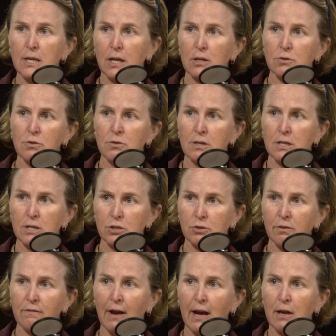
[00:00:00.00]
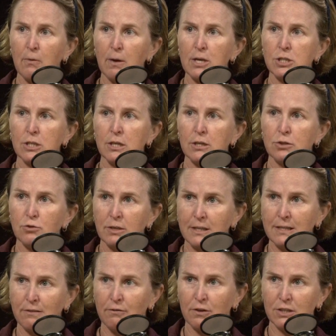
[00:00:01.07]
They can do the initial evaluation and
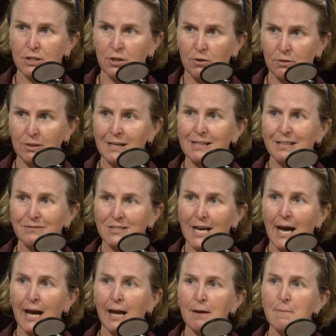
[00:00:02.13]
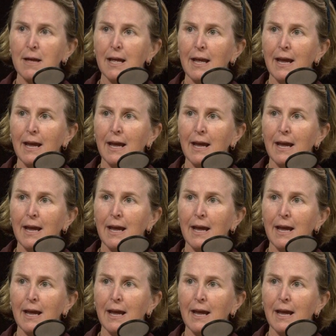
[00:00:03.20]
treat for a certain length of time.